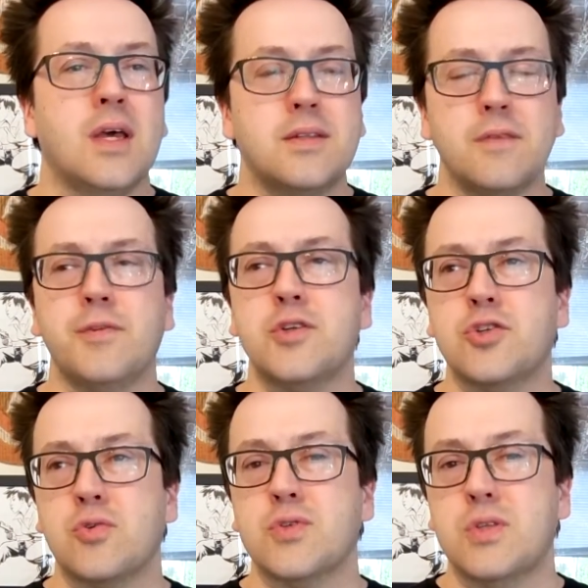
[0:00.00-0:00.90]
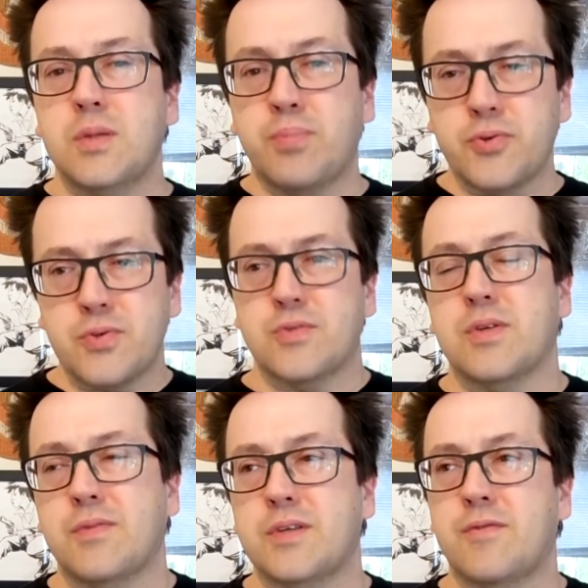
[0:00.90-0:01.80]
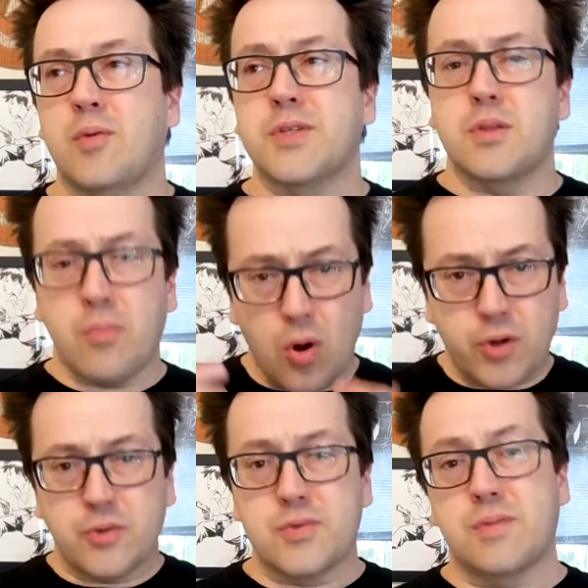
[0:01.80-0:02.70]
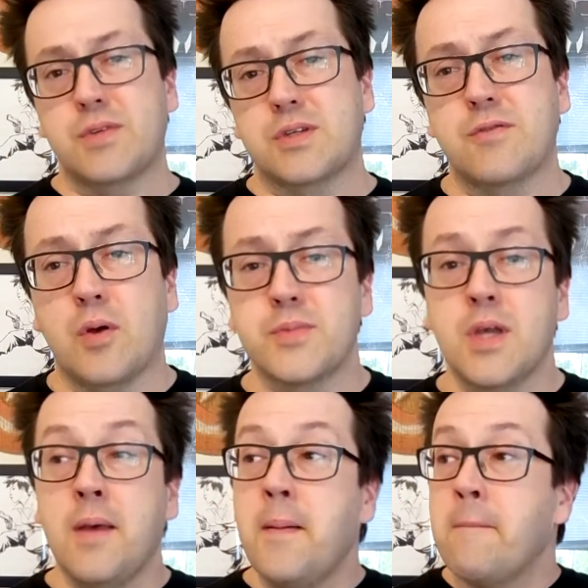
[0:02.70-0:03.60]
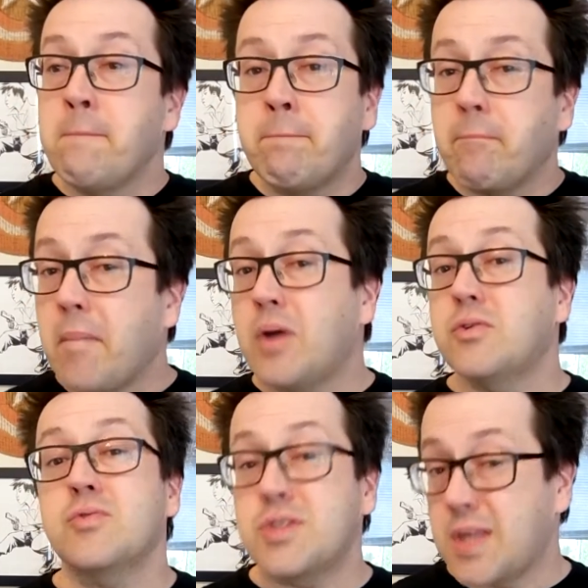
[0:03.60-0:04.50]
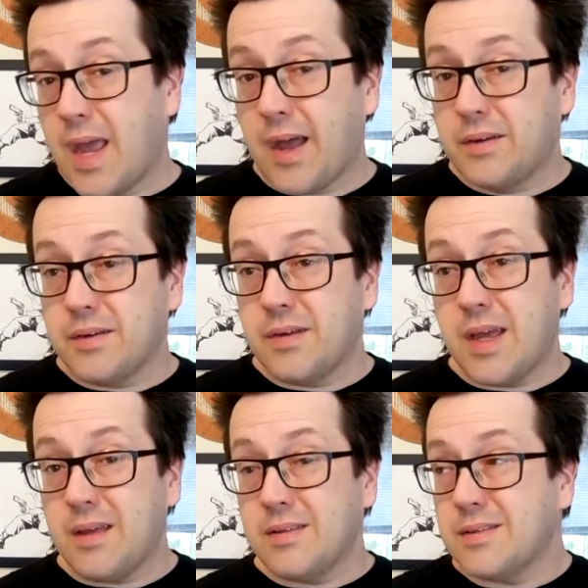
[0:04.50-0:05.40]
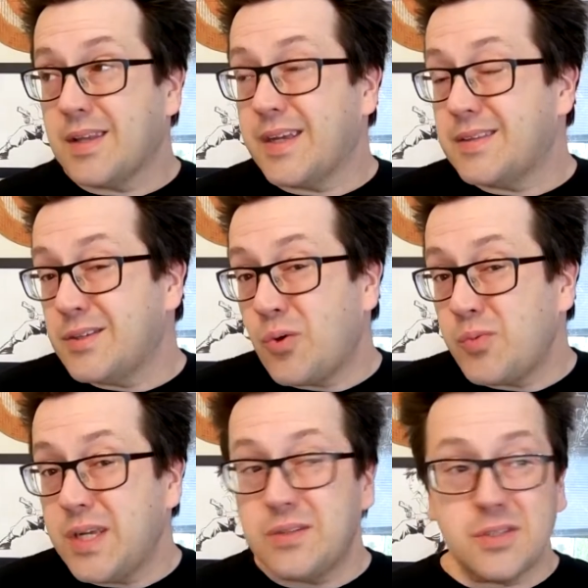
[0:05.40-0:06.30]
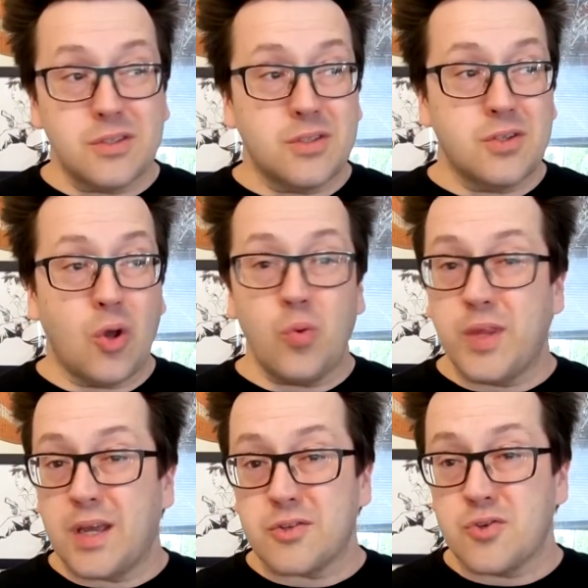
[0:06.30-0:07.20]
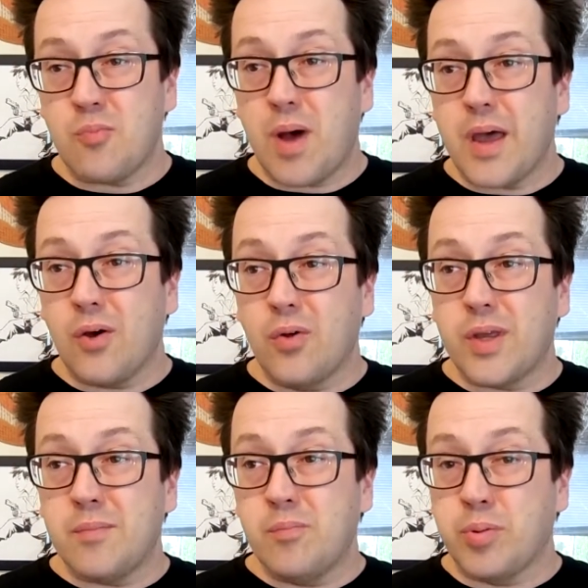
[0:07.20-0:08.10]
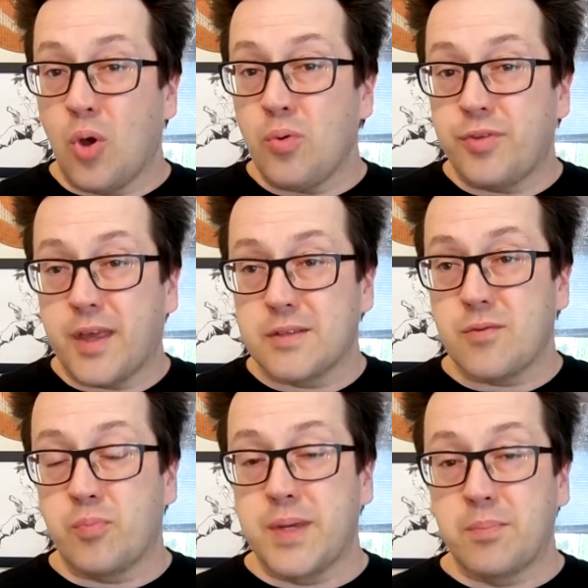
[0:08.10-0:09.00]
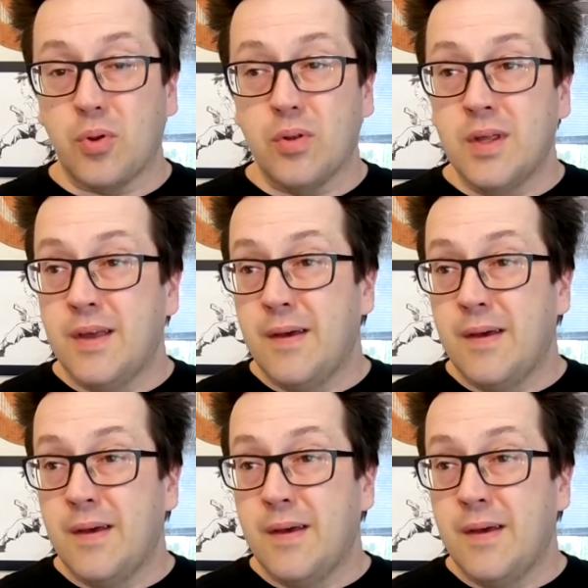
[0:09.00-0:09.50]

definitely shows the producers of these films and the marketers of these films understand, and like, they don't need to go the extra mile and blow things for people,